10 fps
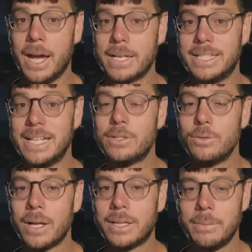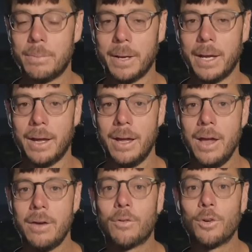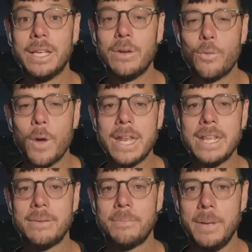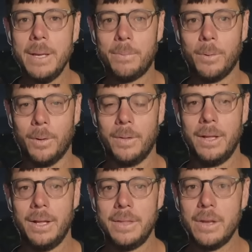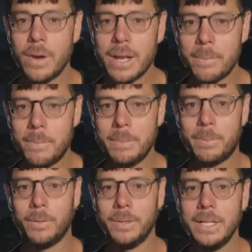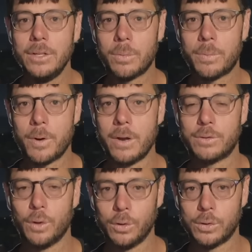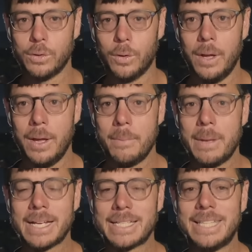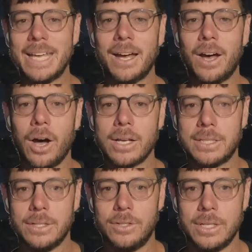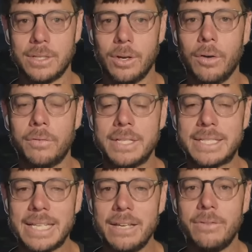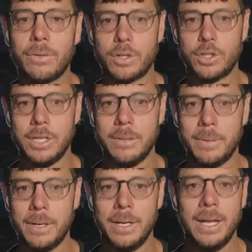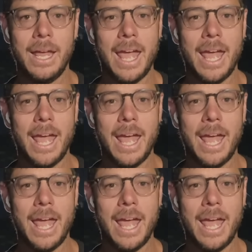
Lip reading: And guys, let's unite in prayer for the Iranian people. The Iranian people need your prayers also because they are hostages of this evil regime